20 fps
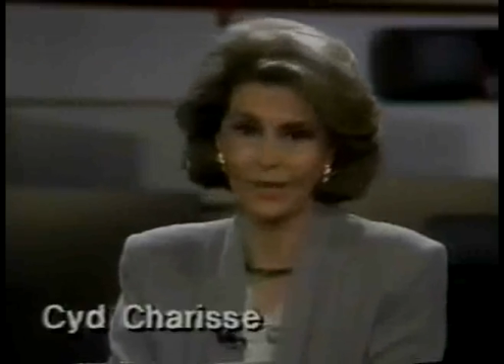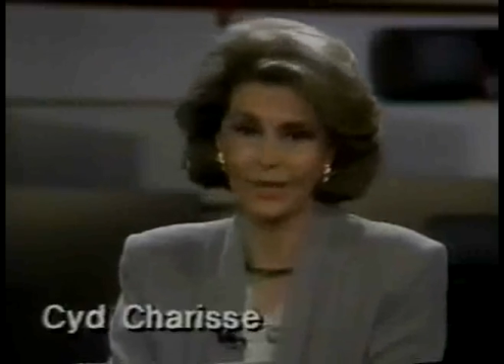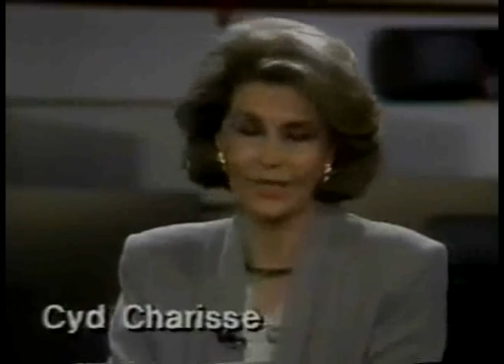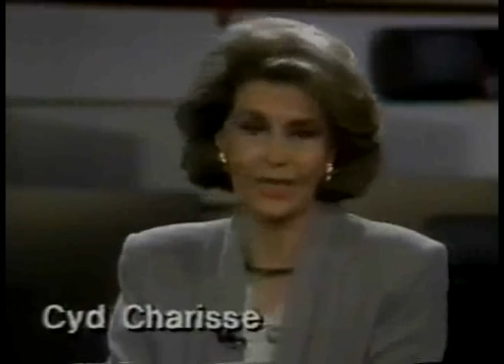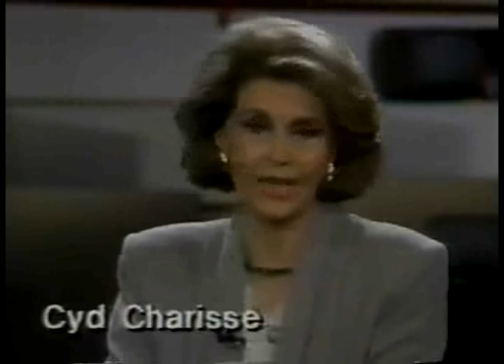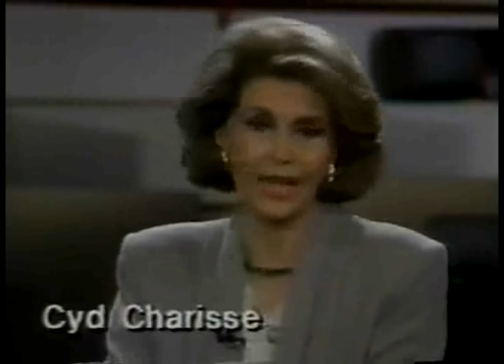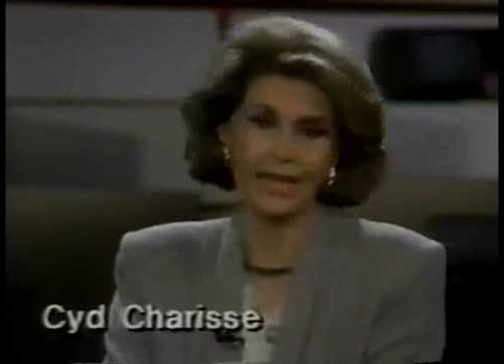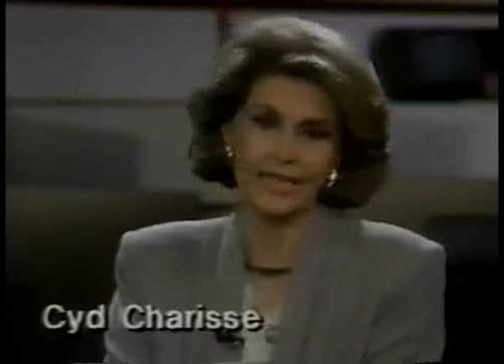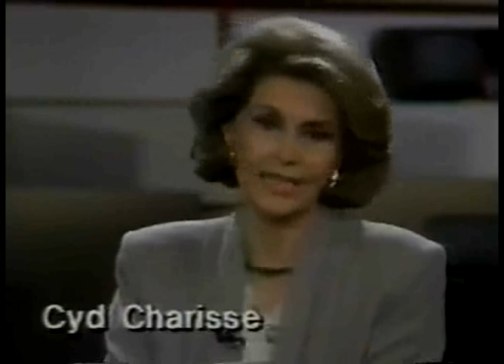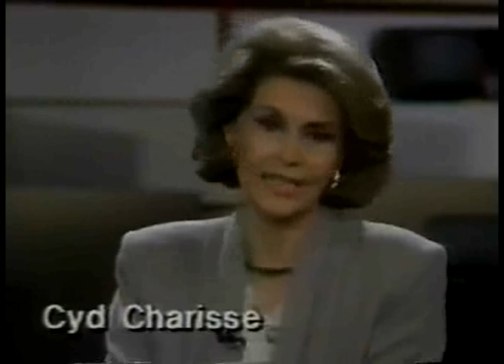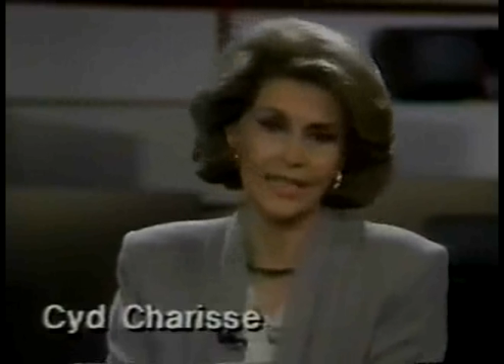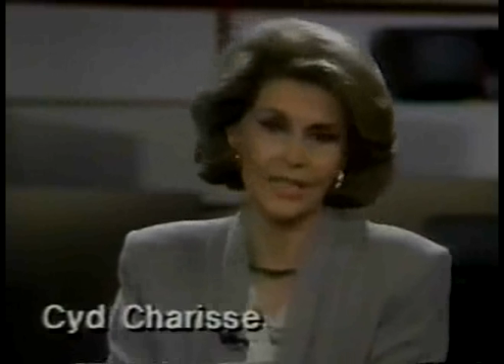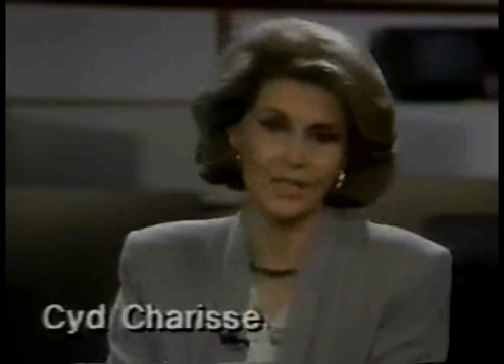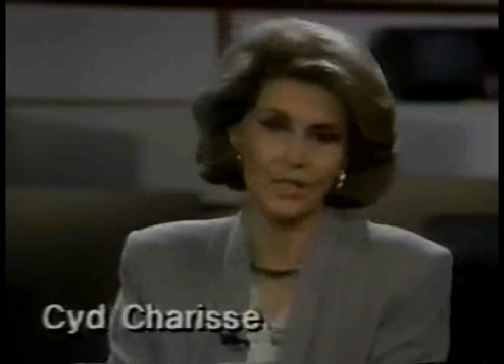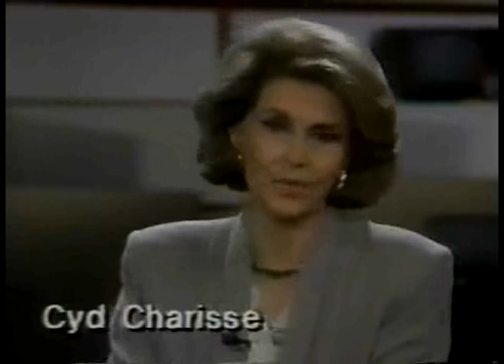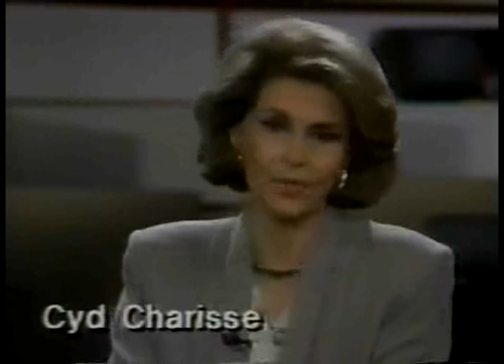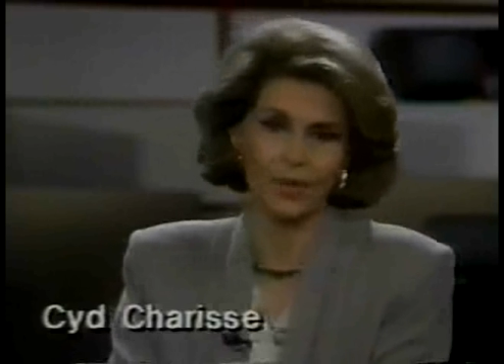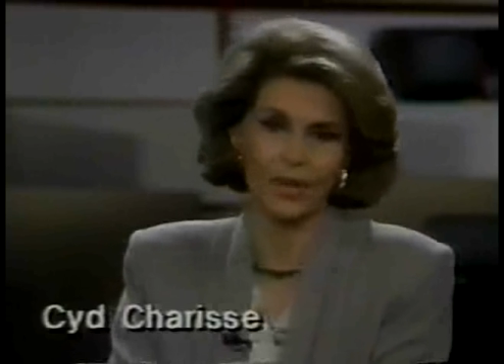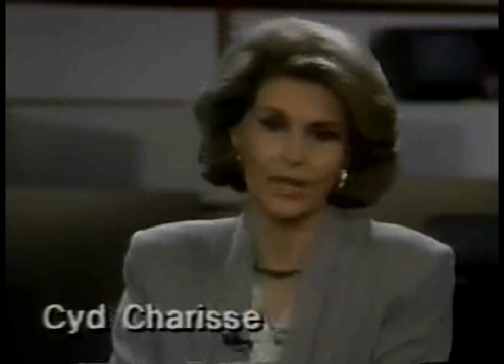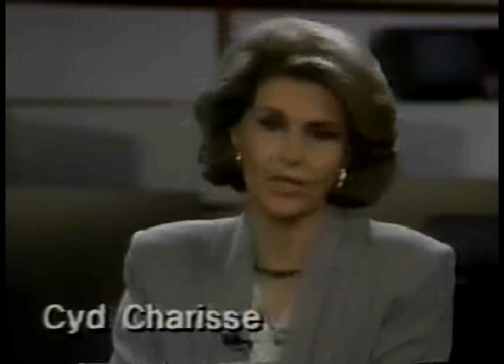was
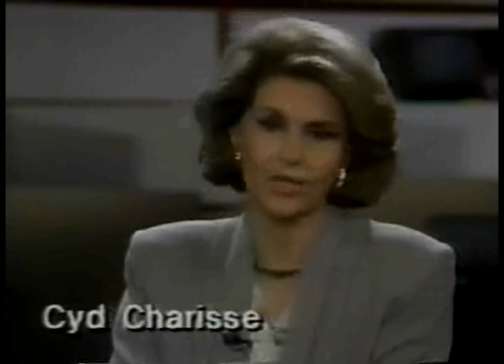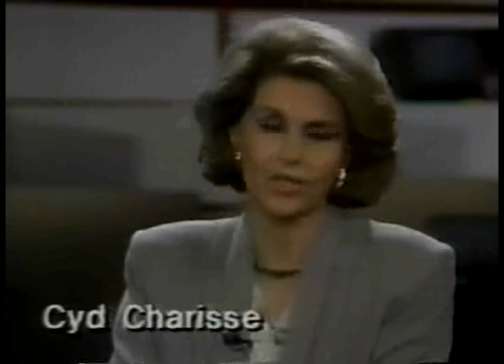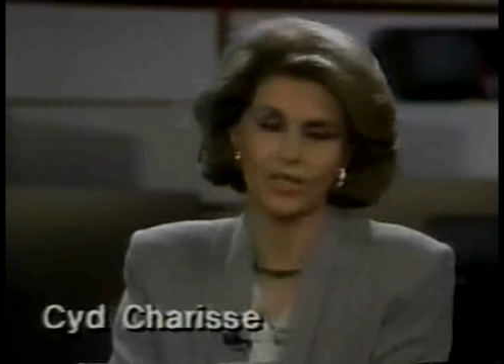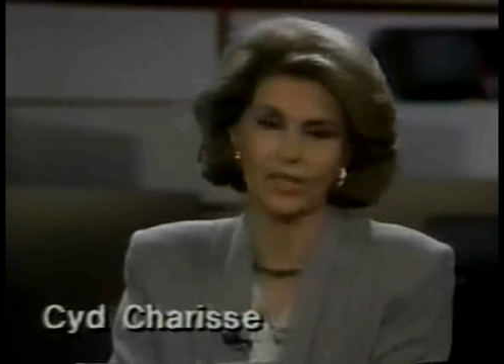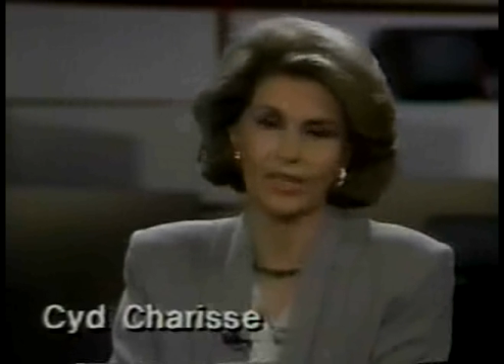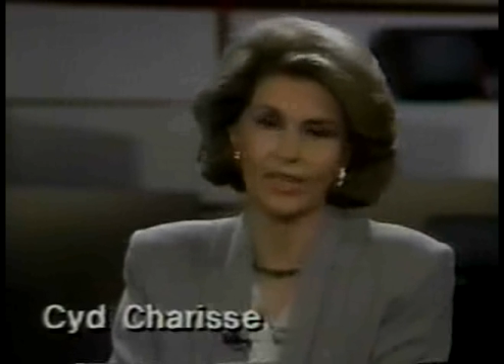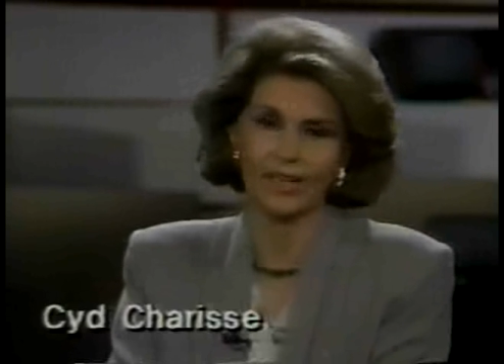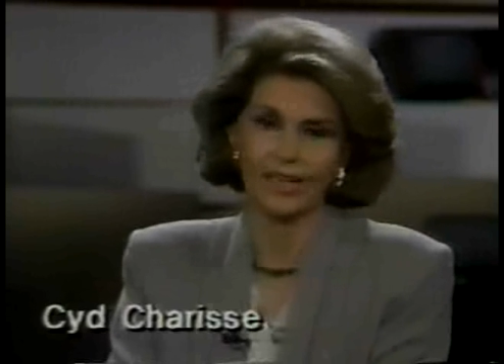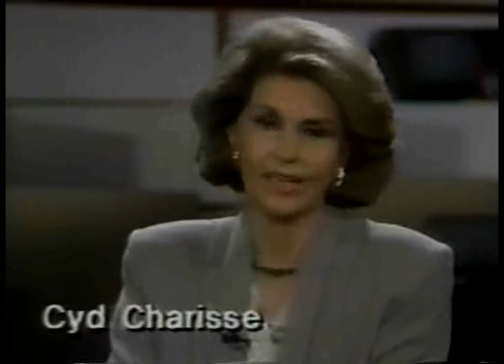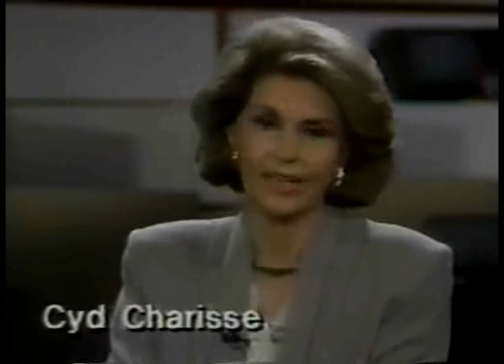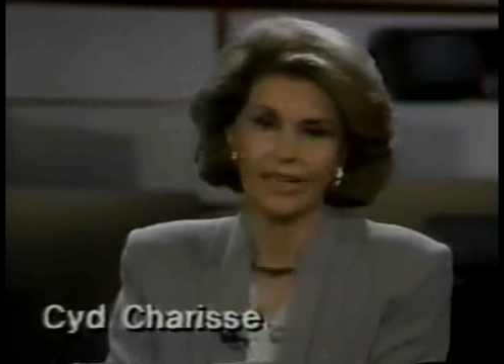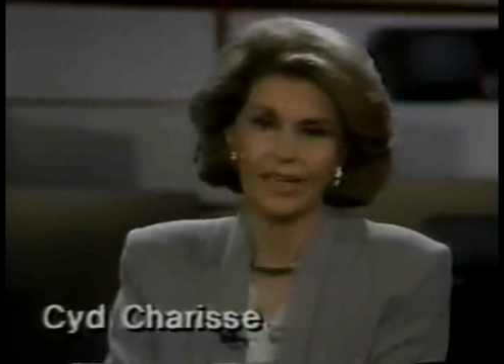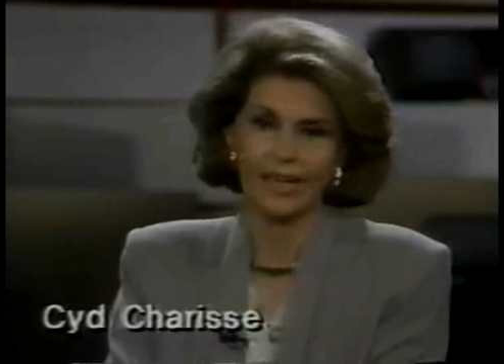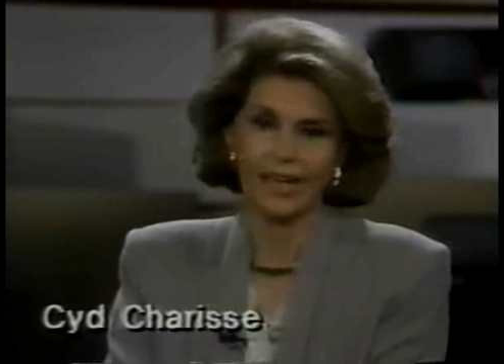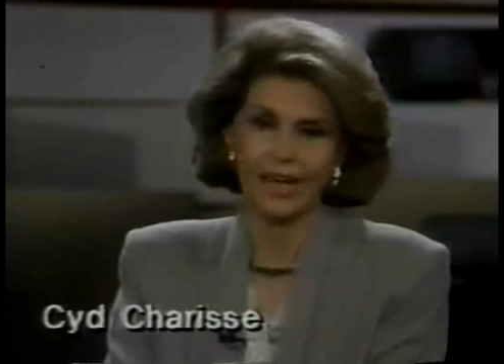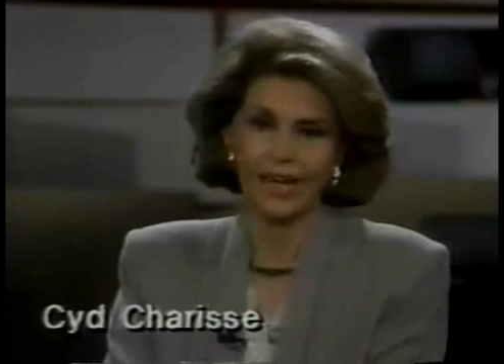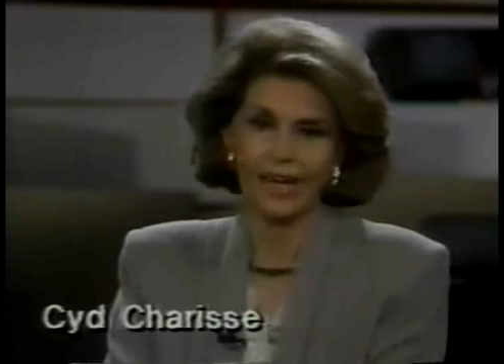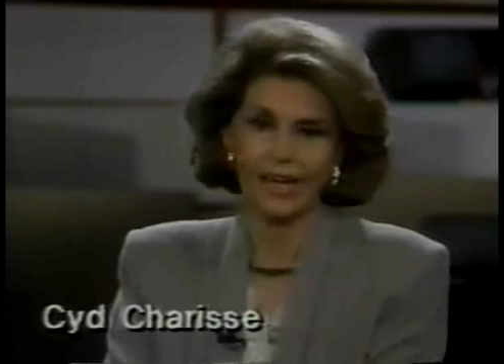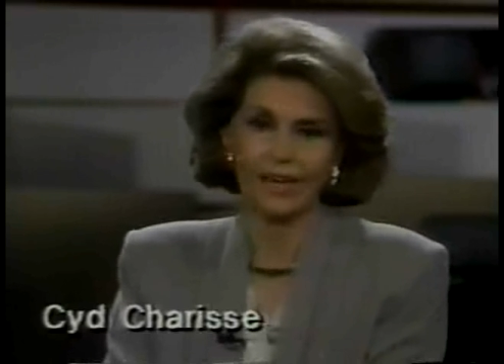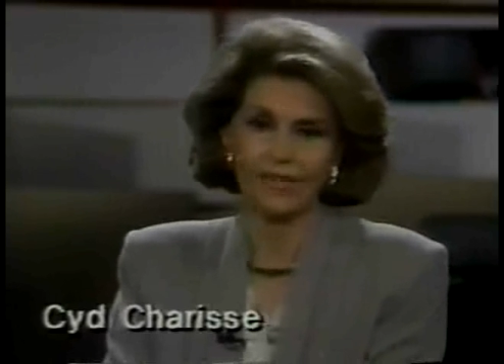anticipation
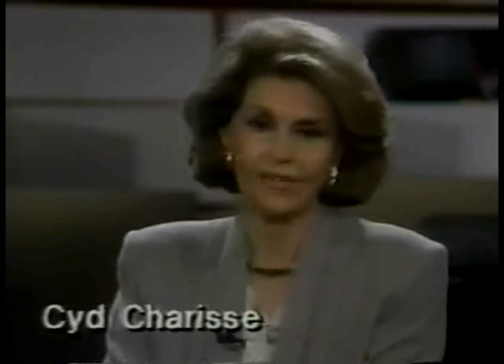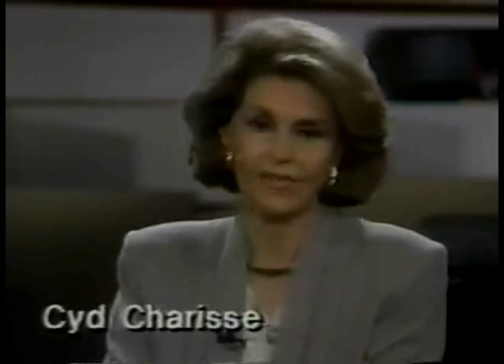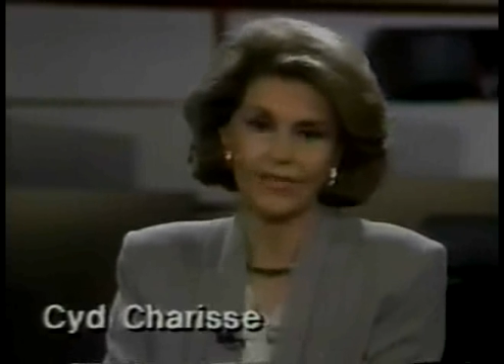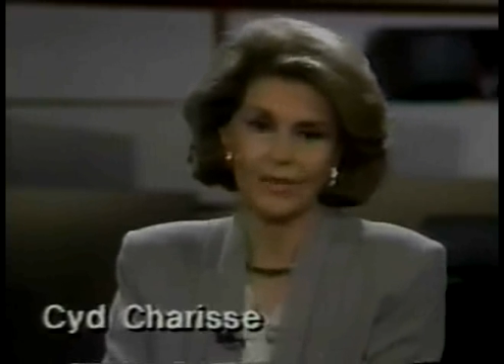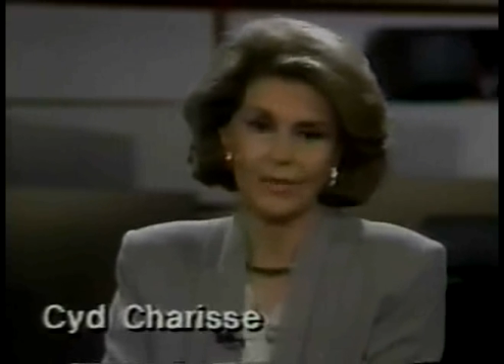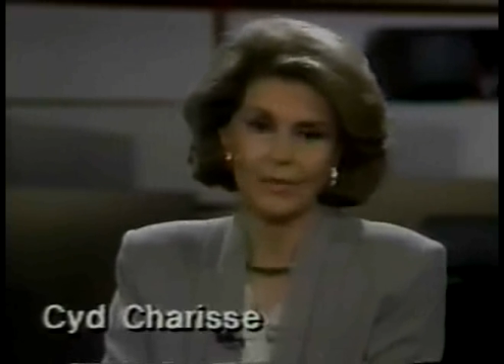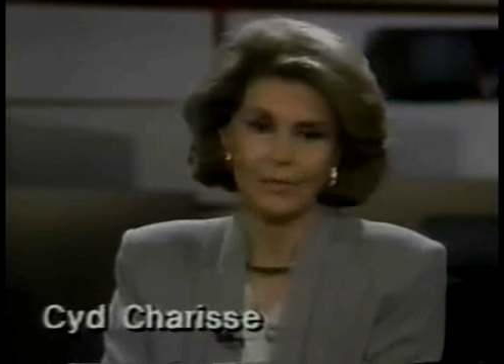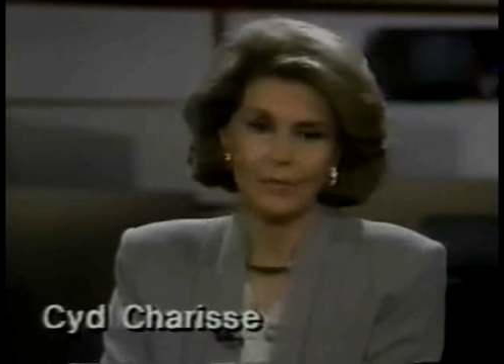of